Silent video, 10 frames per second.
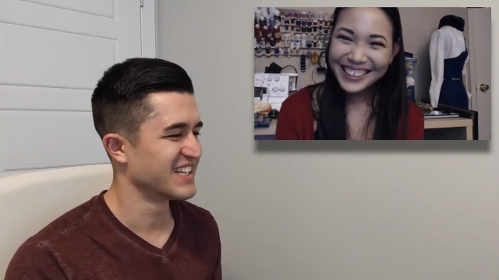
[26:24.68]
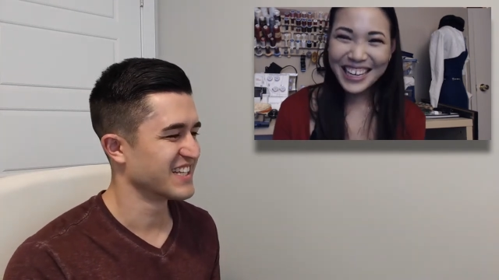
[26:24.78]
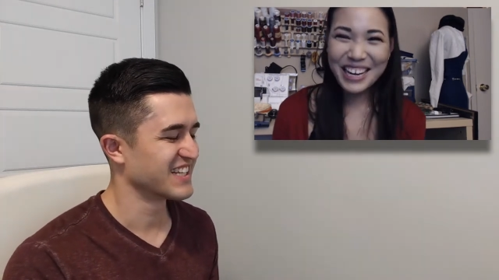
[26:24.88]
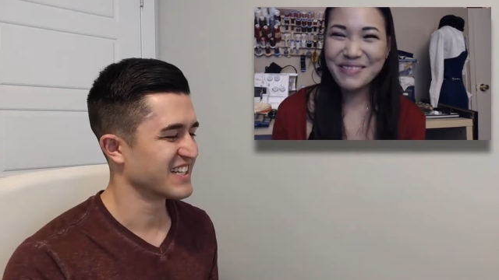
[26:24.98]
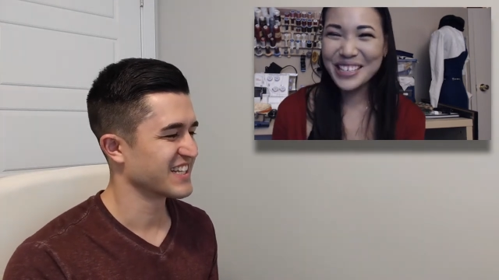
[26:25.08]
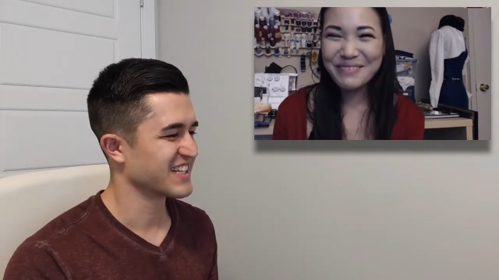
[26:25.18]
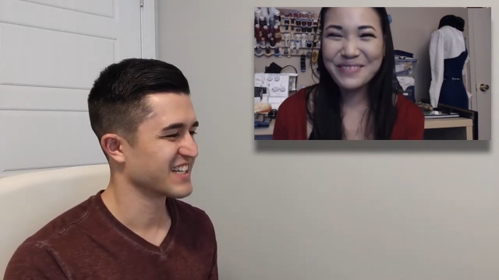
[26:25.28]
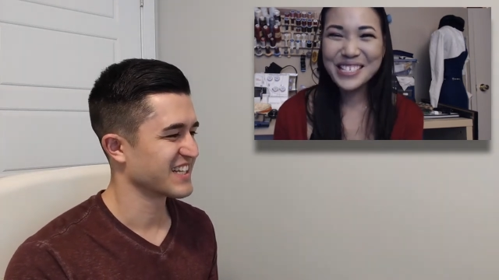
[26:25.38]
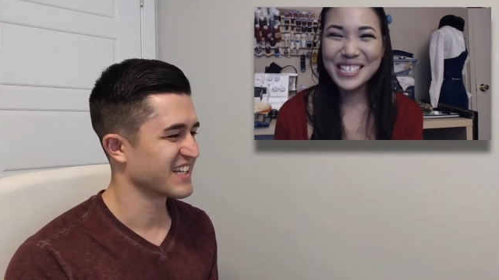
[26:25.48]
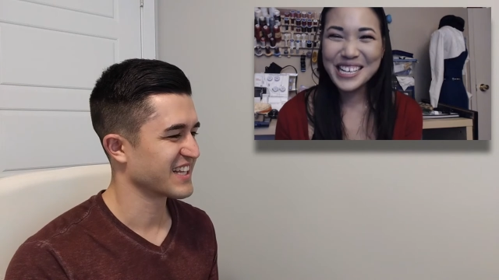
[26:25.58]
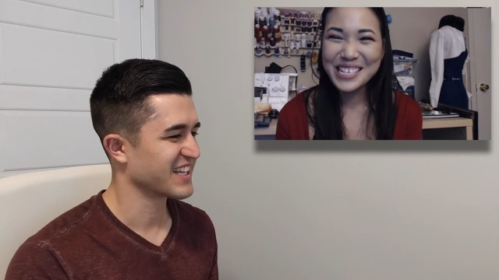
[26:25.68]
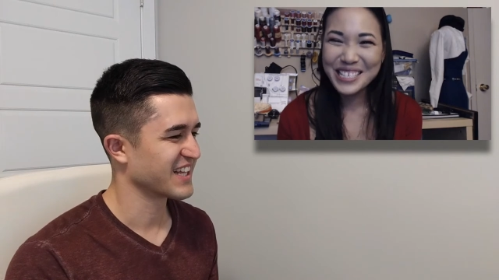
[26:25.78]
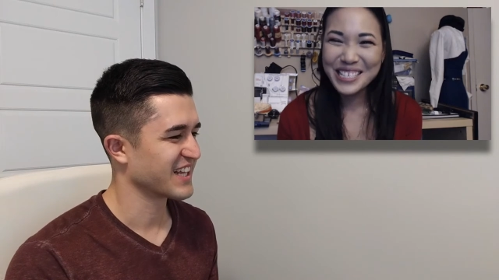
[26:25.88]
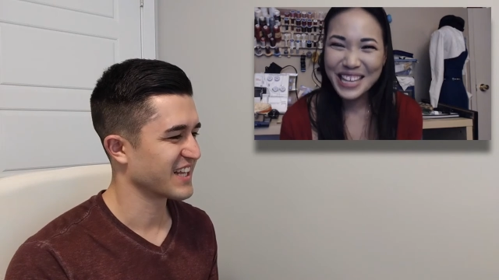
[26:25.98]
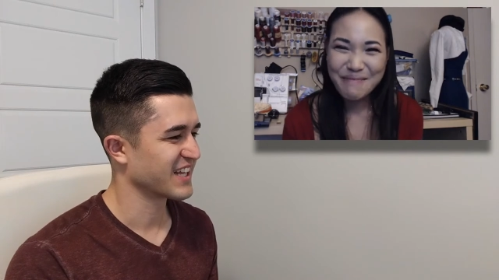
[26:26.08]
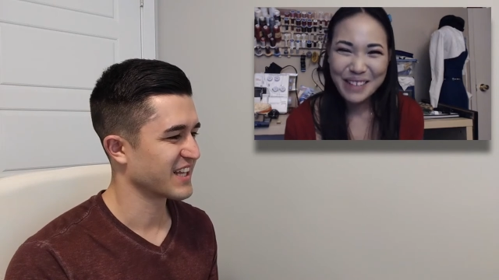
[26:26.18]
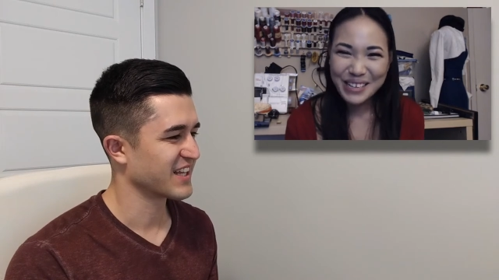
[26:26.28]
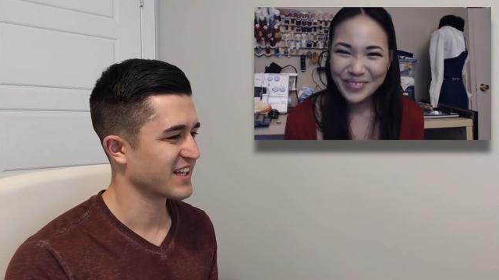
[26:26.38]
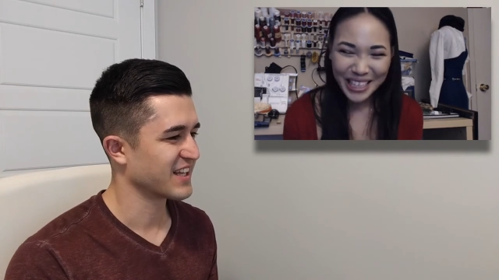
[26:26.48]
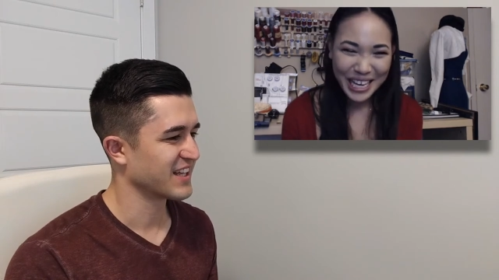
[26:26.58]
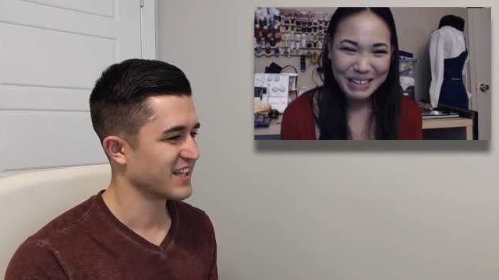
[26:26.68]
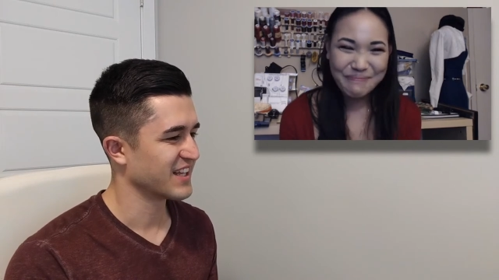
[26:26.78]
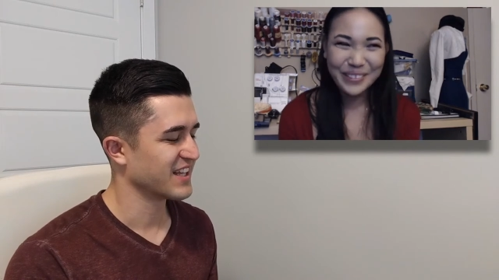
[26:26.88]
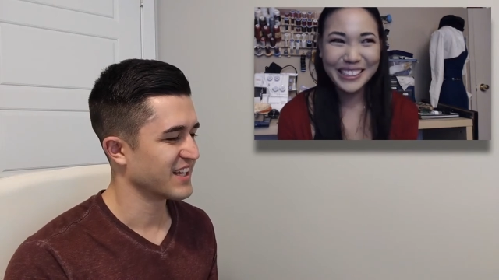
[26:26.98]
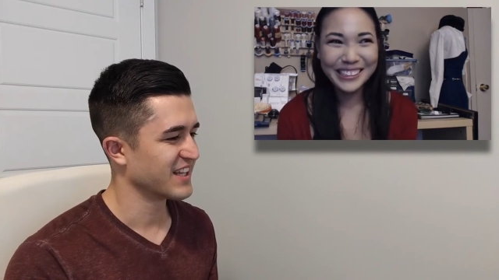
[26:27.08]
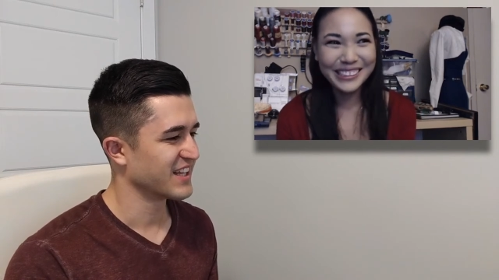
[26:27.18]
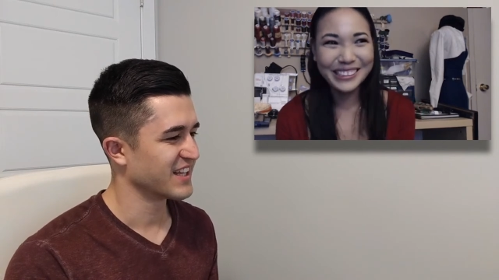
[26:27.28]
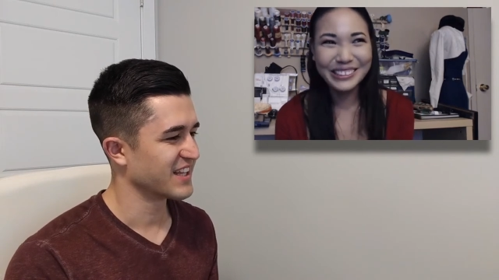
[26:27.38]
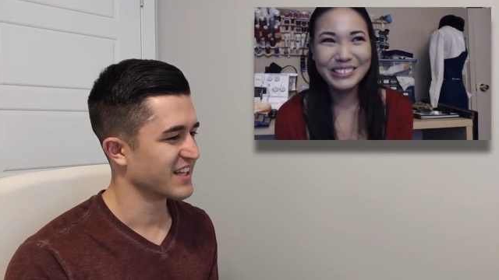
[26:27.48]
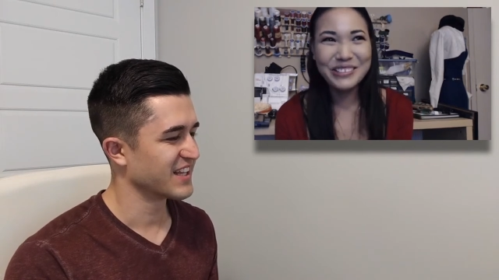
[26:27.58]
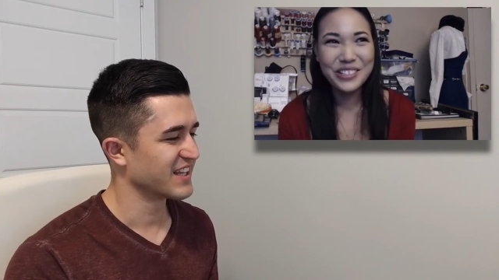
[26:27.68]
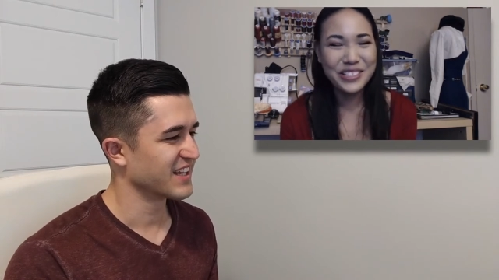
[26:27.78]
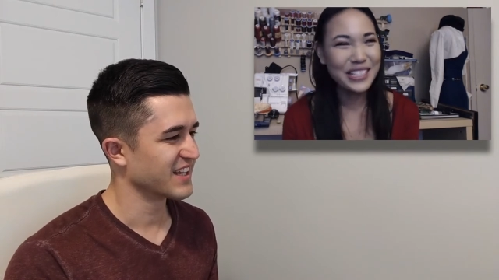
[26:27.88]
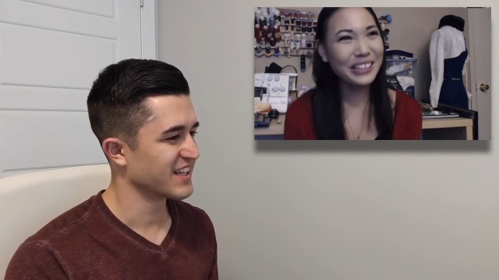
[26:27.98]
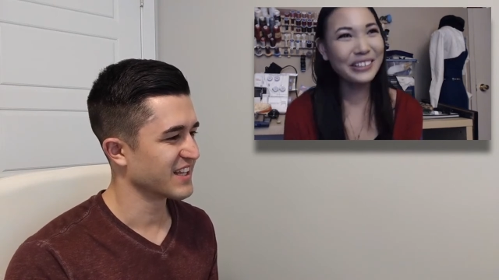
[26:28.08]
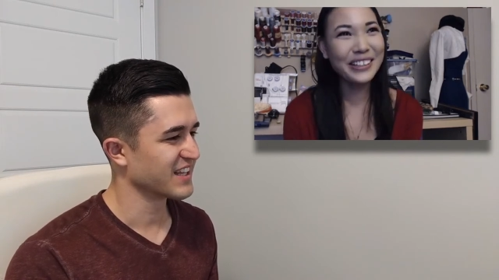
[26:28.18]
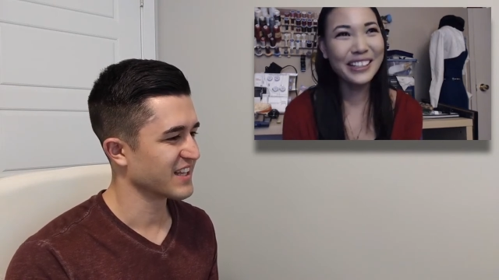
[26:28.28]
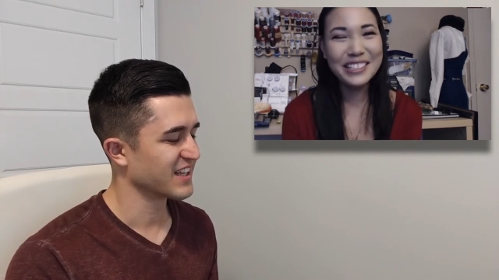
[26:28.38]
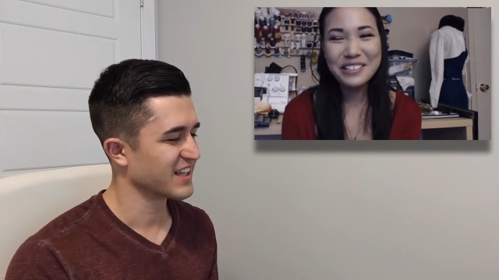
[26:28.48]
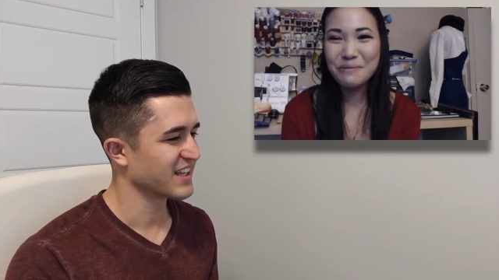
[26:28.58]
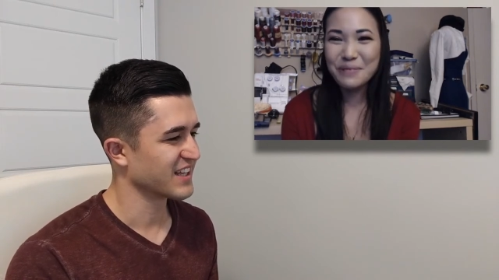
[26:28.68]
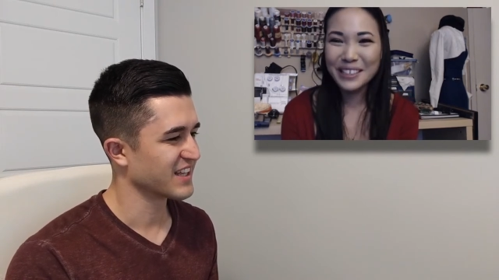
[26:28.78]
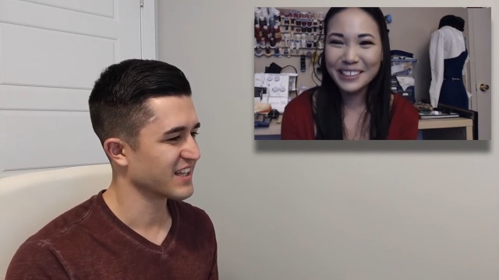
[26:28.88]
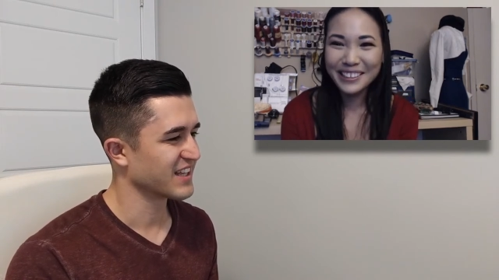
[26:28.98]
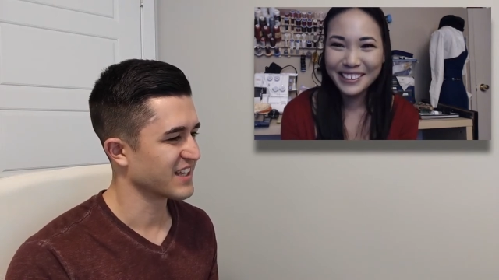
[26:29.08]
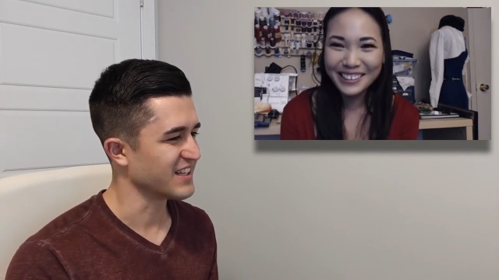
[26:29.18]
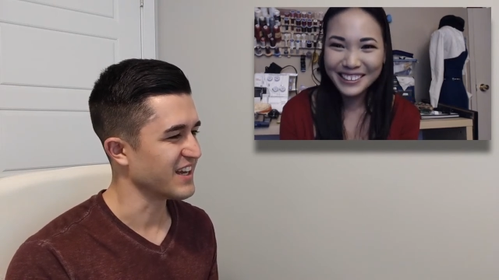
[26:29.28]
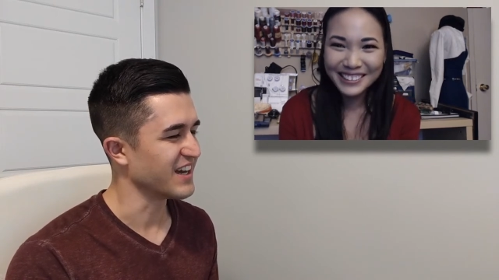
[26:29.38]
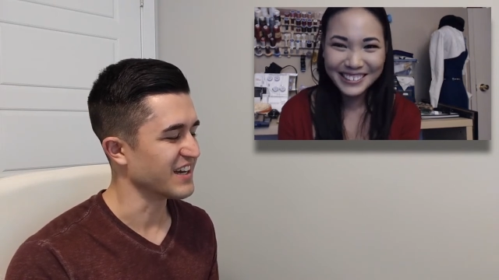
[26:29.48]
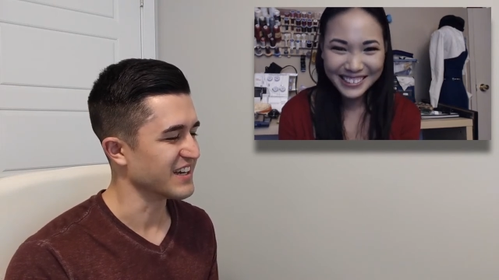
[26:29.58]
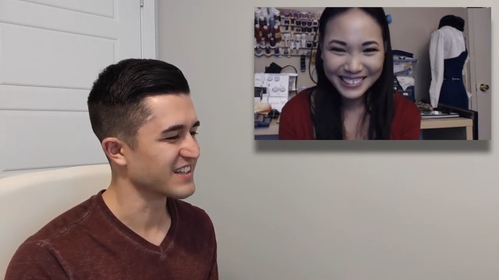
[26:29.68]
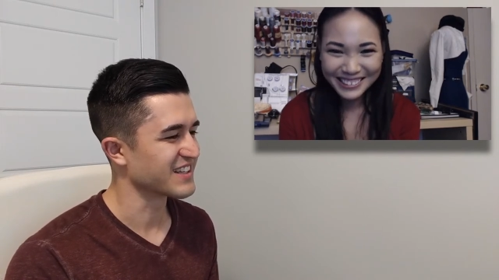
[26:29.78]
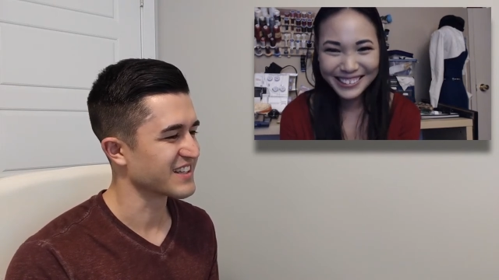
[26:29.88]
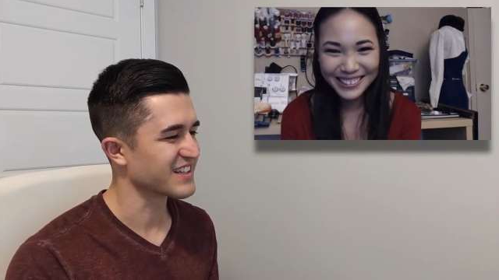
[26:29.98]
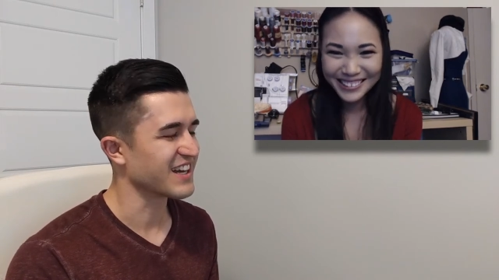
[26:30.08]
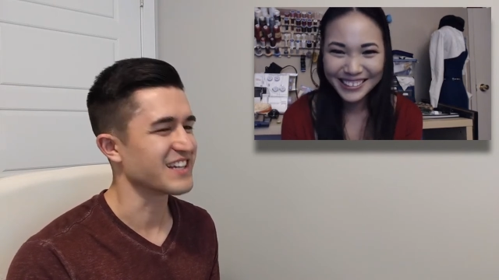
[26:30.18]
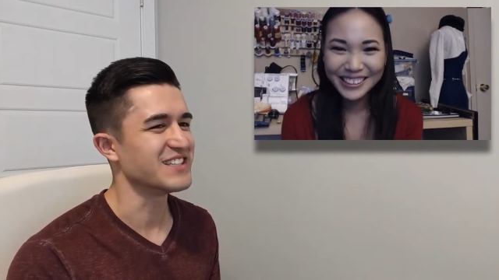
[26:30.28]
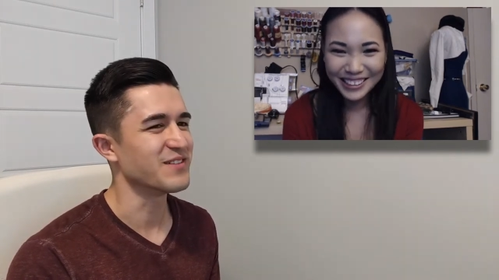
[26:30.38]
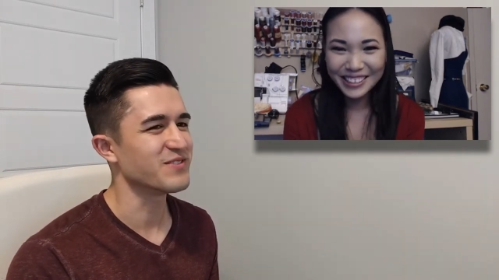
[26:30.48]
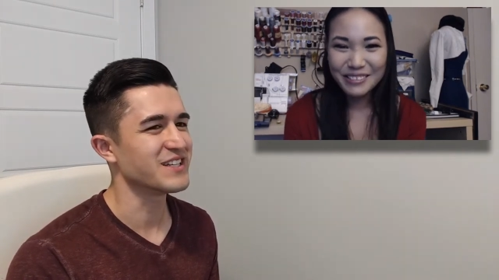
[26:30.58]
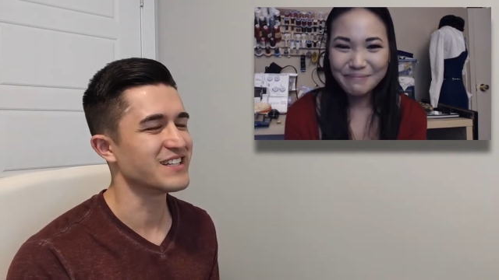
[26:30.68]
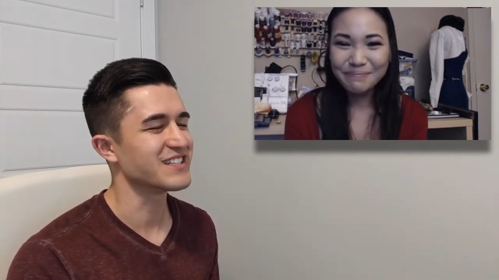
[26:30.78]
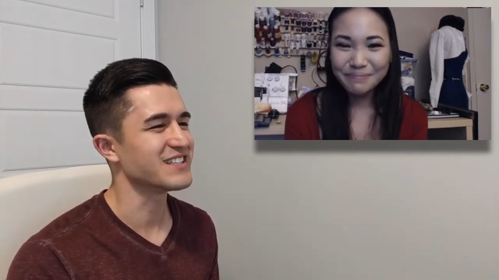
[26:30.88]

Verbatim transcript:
Speaker 1: I mean, it wasn't actually that bad of a game, but you know, it was just like, okay, this is weird.
Speaker 2: Yeah, I can definitely.